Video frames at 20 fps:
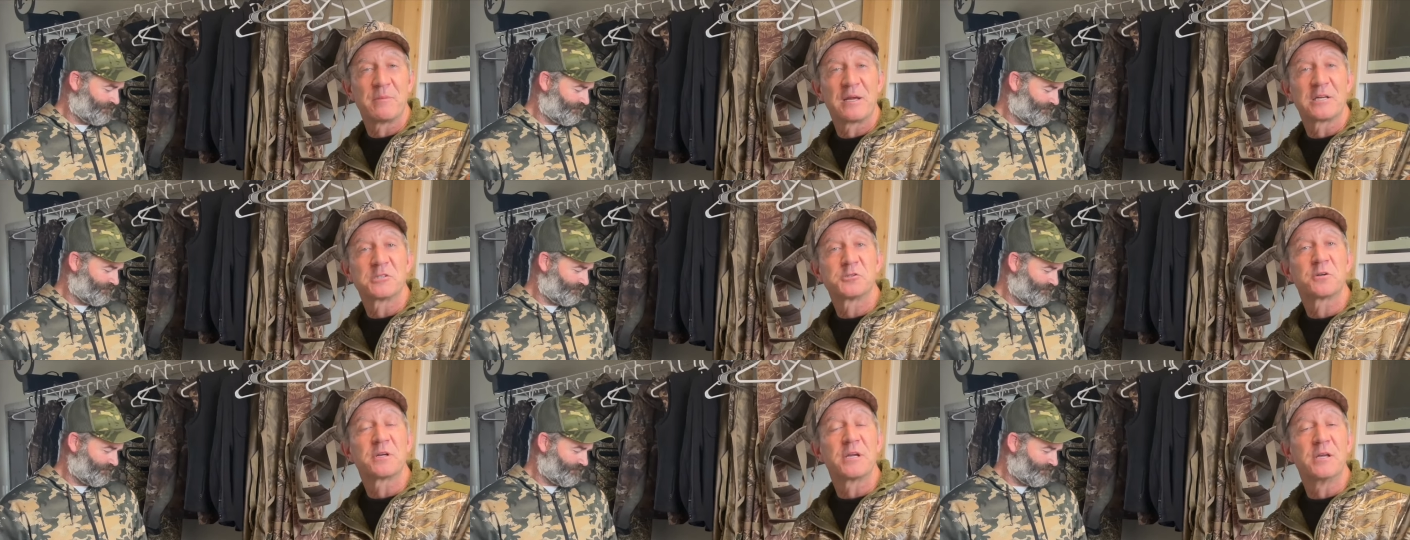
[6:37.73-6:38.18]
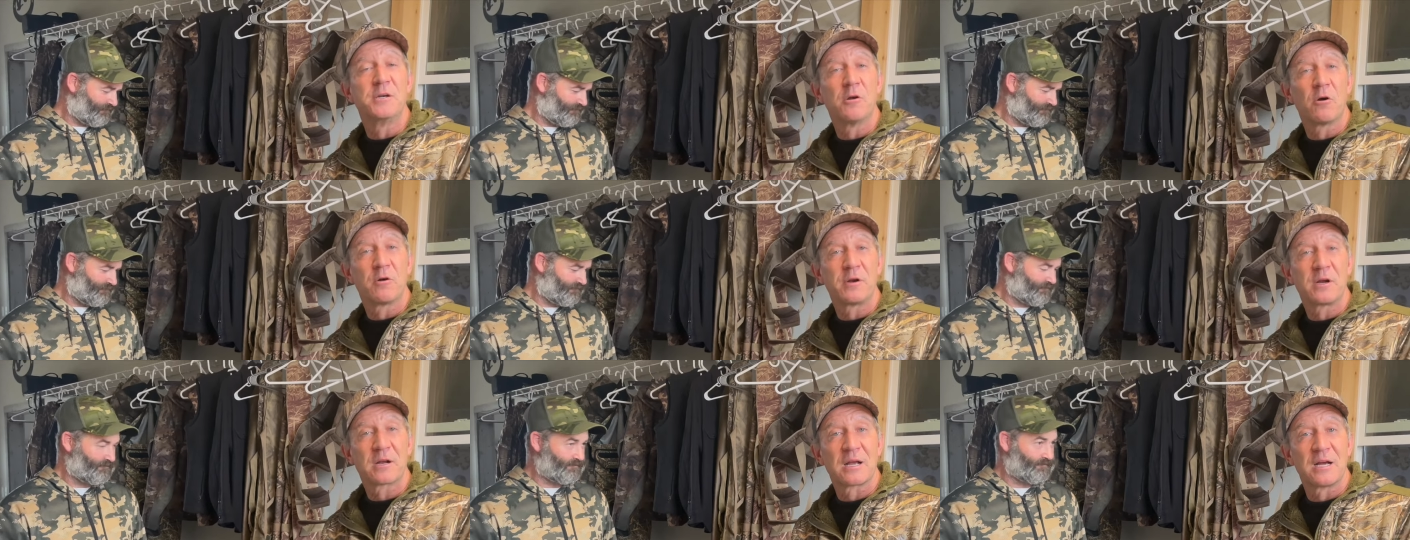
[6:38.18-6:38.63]
Speaker 1: make sure you
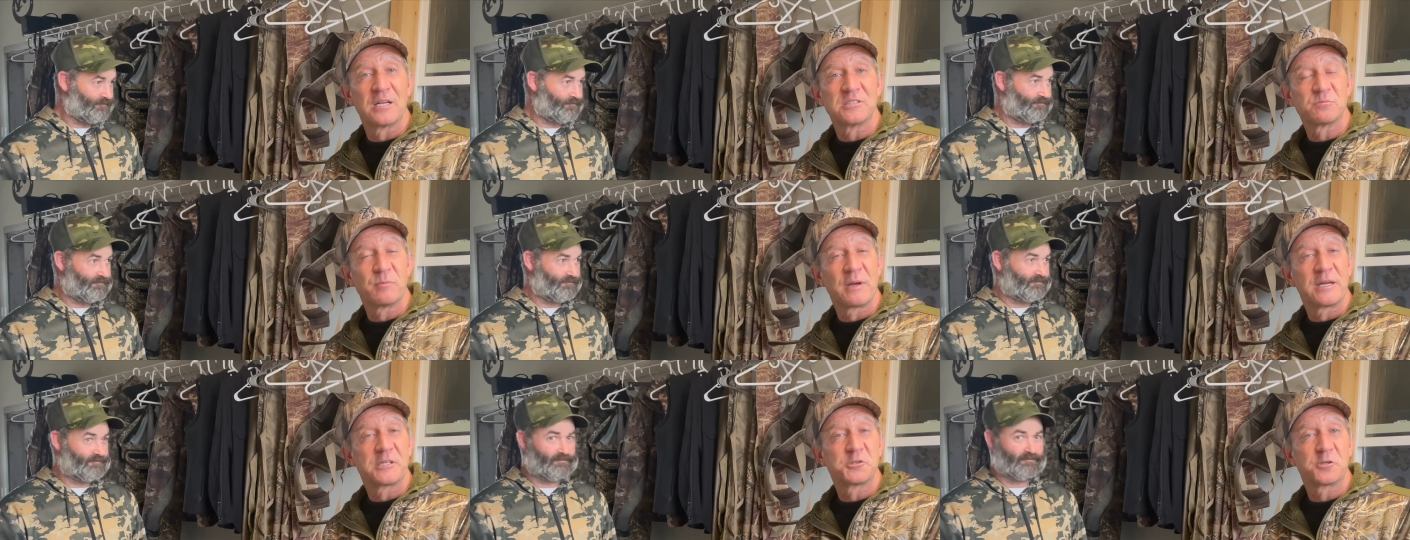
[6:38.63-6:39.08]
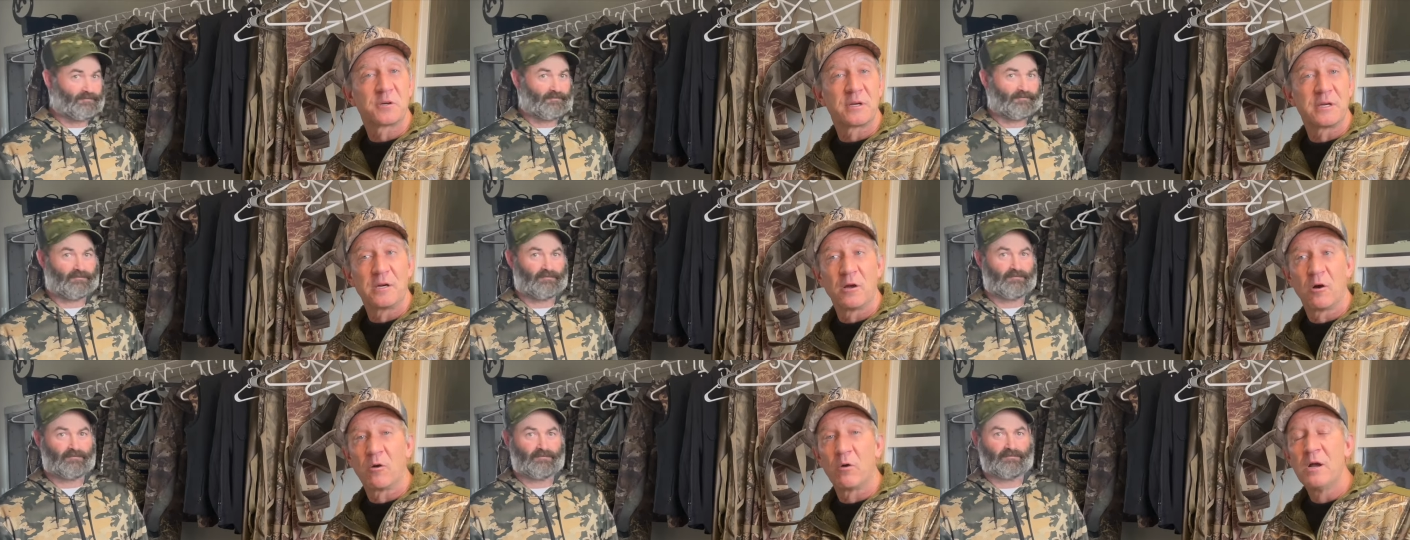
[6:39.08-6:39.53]
know your guns, make sure
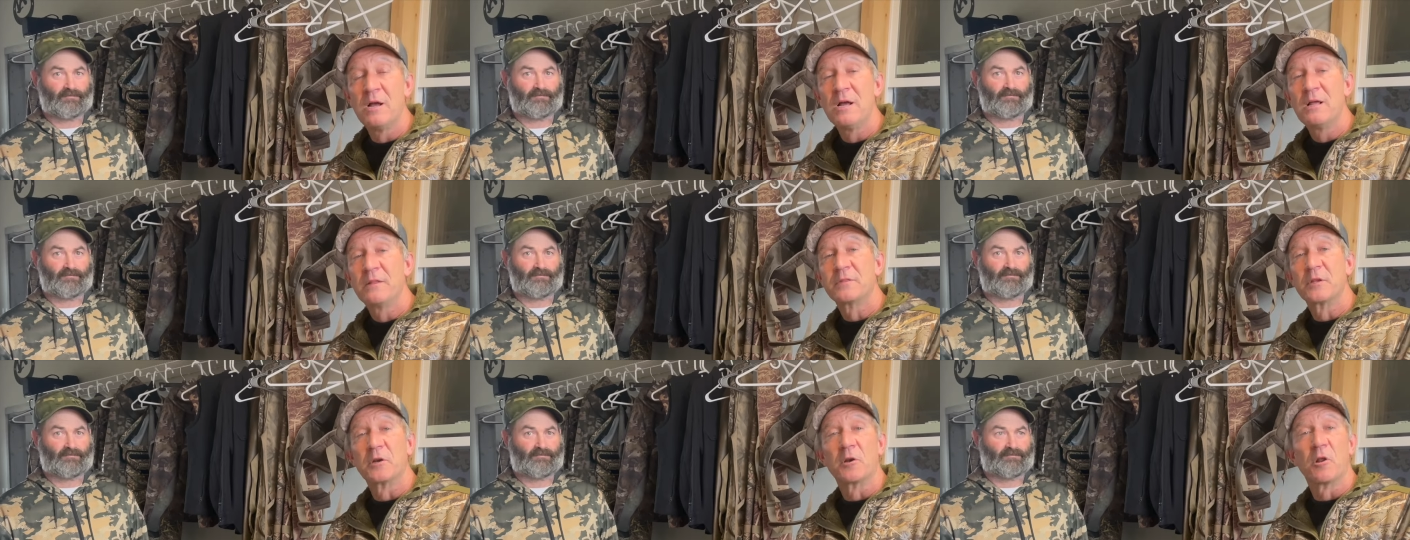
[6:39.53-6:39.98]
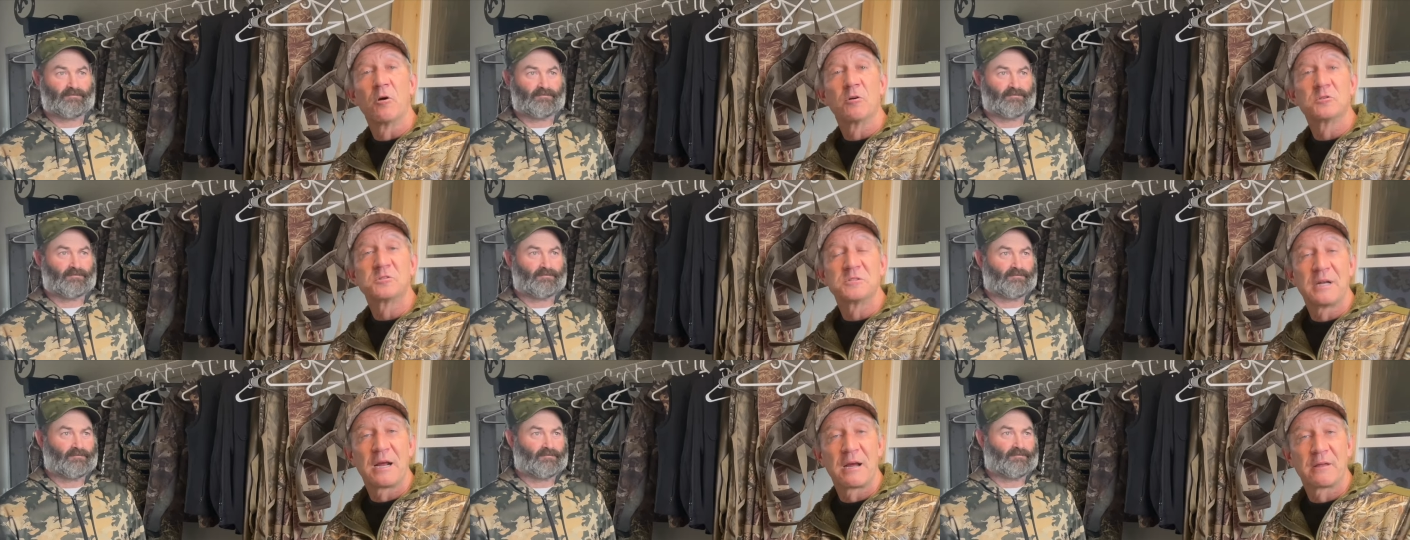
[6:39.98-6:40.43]
you know the
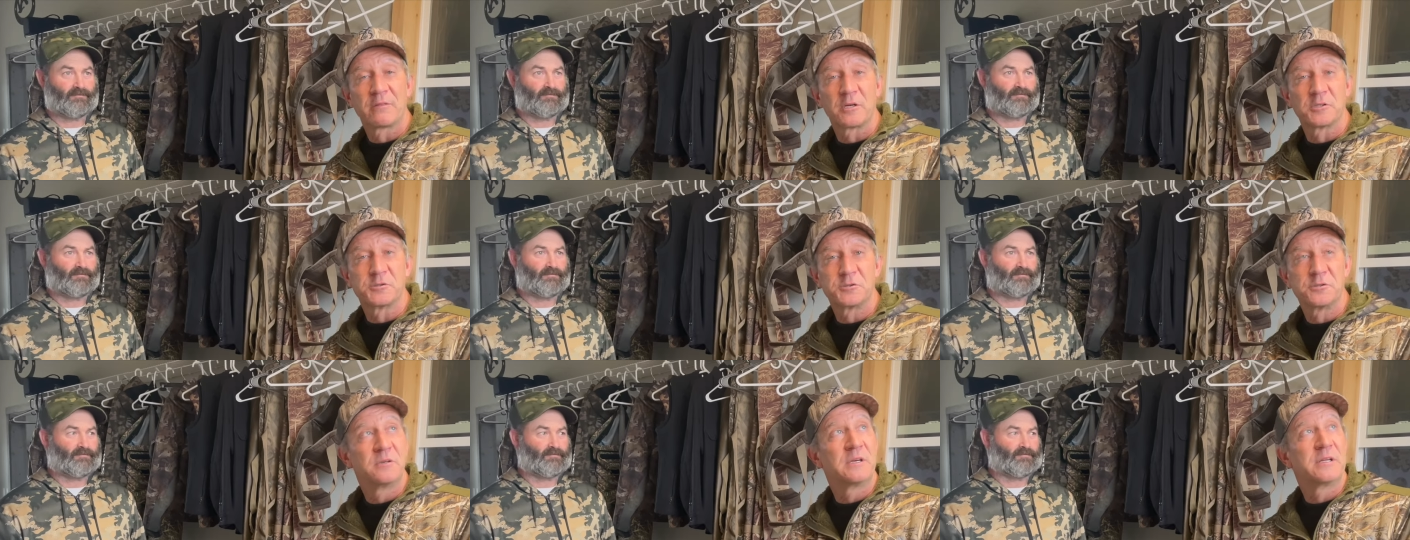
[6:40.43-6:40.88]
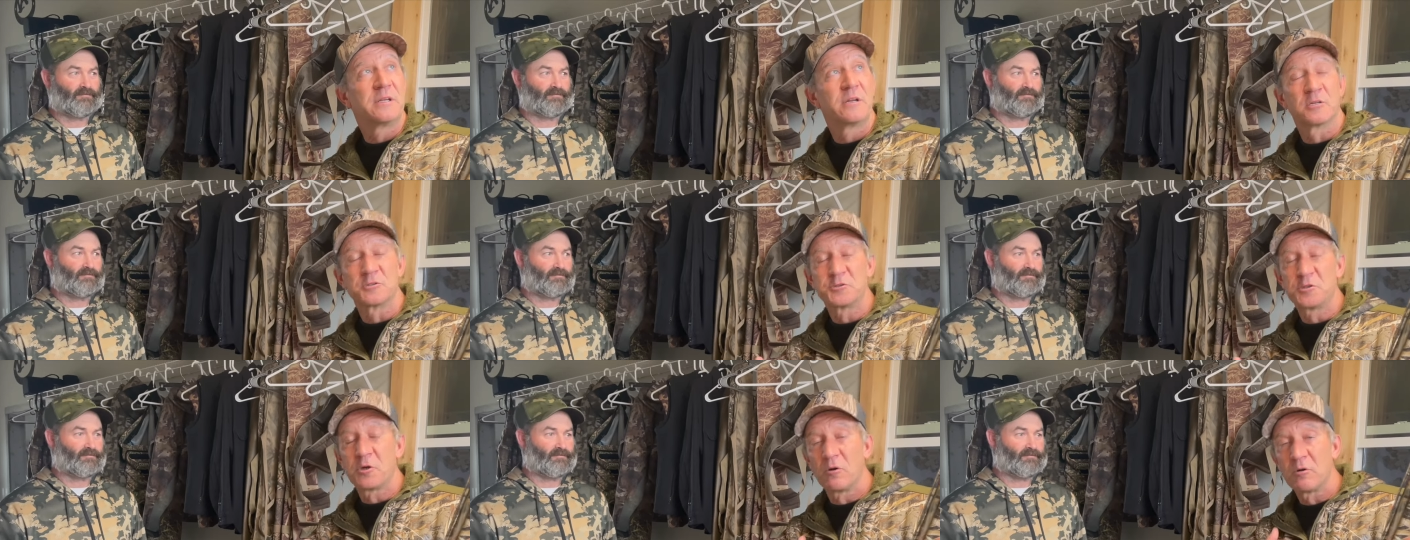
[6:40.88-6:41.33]
loads and how they're shooting,
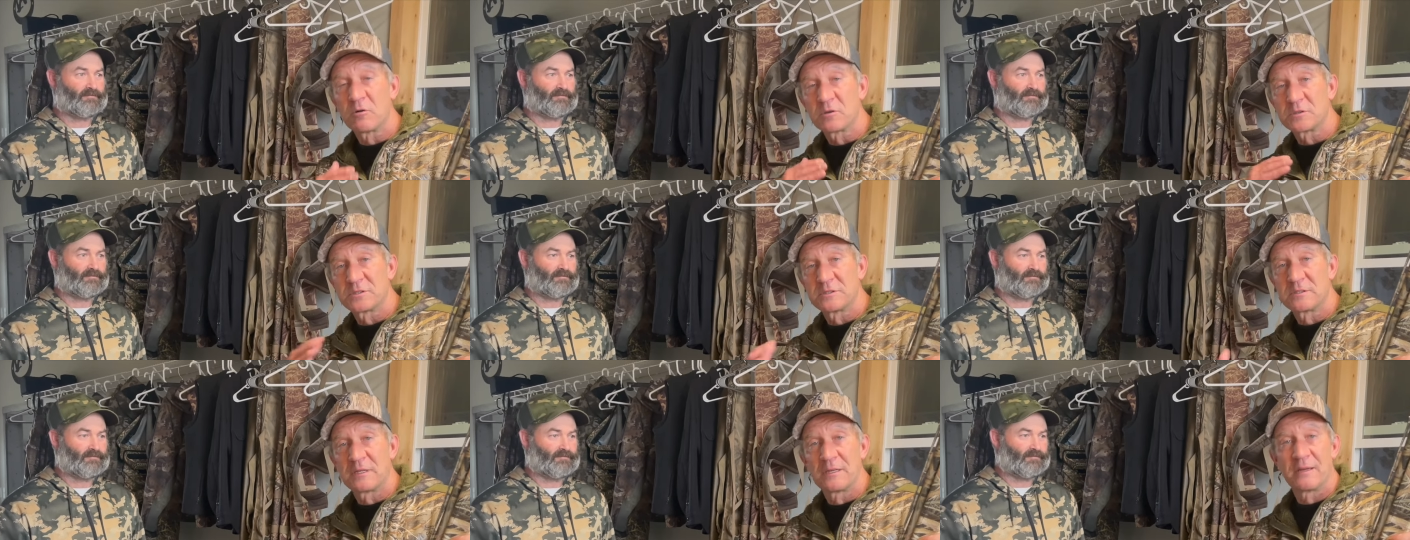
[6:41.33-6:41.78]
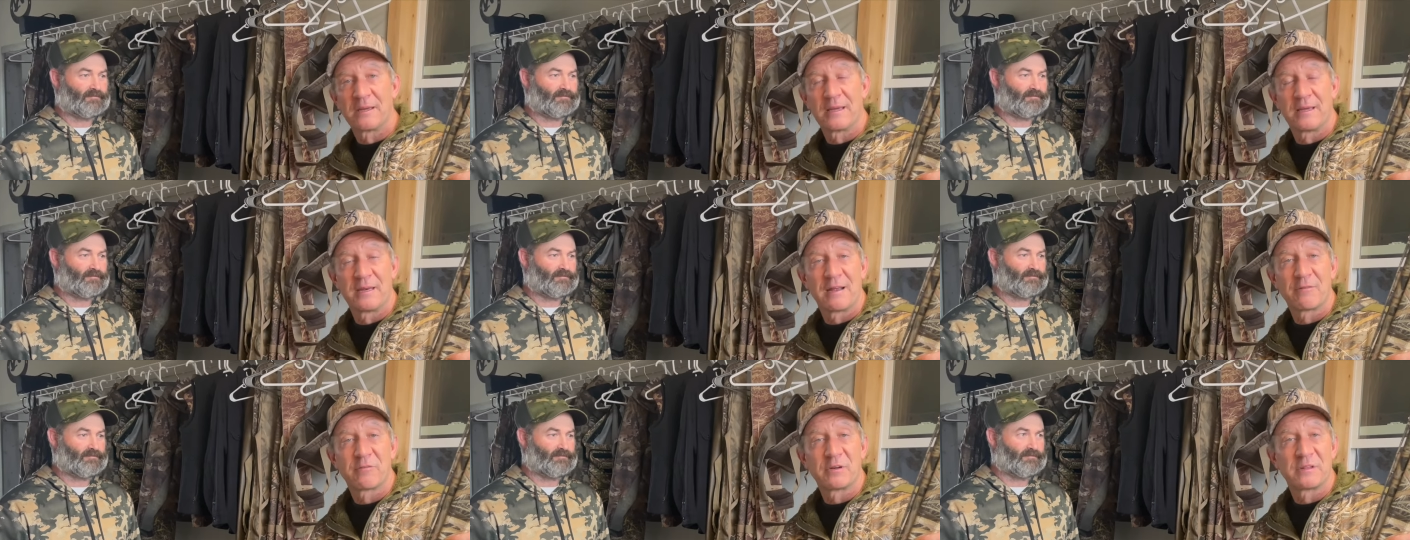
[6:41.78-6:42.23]
your chokes
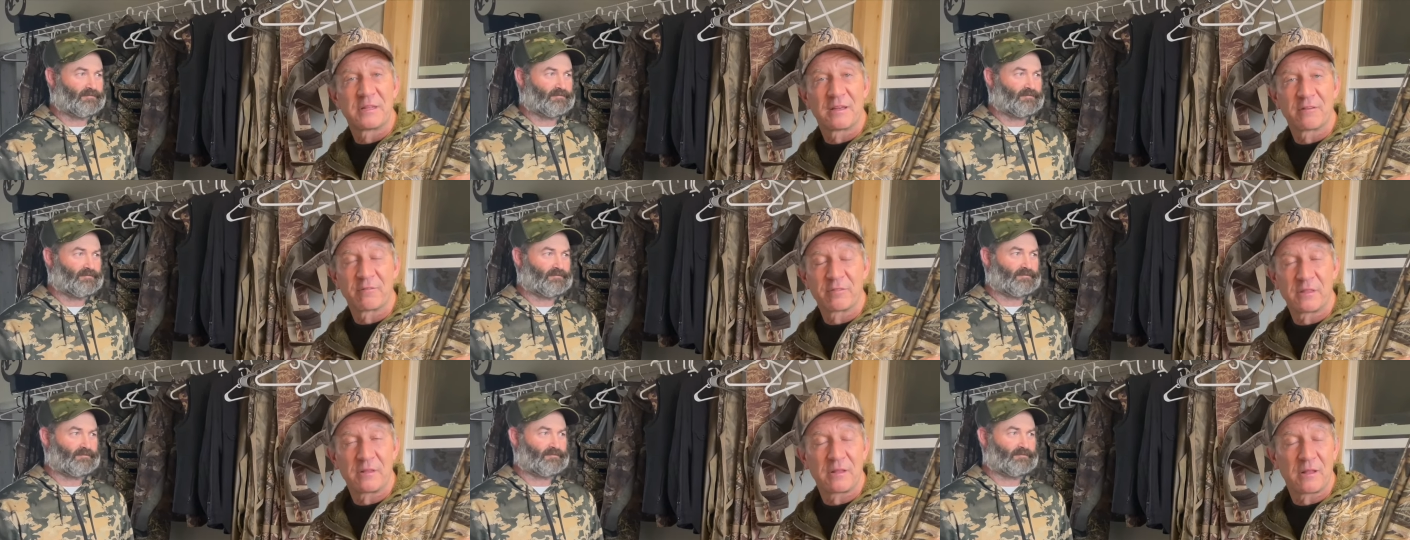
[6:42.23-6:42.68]
and everything.